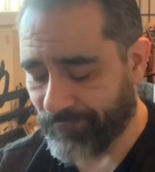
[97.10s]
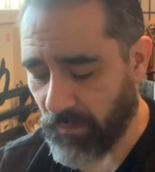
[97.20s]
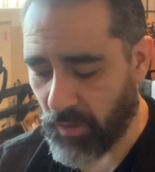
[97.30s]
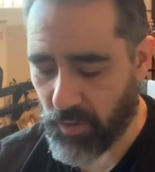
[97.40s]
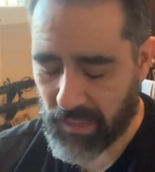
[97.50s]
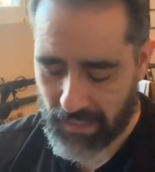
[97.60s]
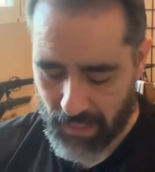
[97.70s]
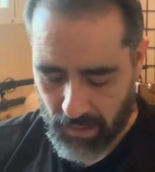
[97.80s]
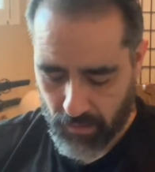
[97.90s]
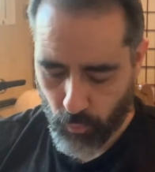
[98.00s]
you
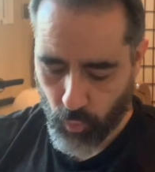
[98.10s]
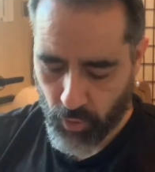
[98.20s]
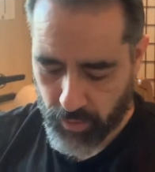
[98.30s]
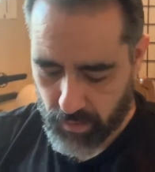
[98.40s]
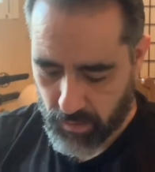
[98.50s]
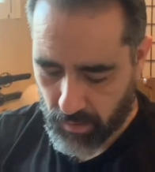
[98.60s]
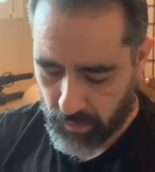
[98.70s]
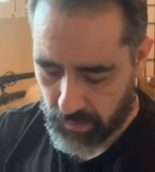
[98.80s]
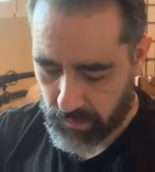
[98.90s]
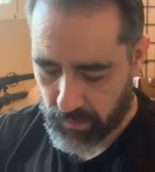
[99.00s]
say the word
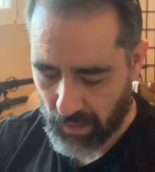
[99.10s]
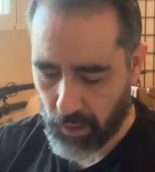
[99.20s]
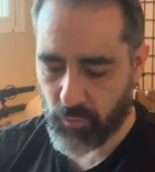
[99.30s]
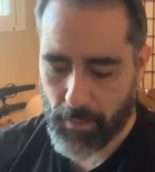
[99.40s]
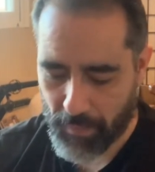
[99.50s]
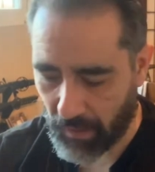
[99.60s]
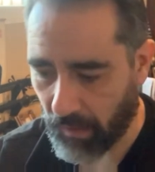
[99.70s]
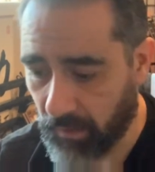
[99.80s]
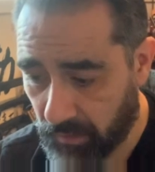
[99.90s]
gripping.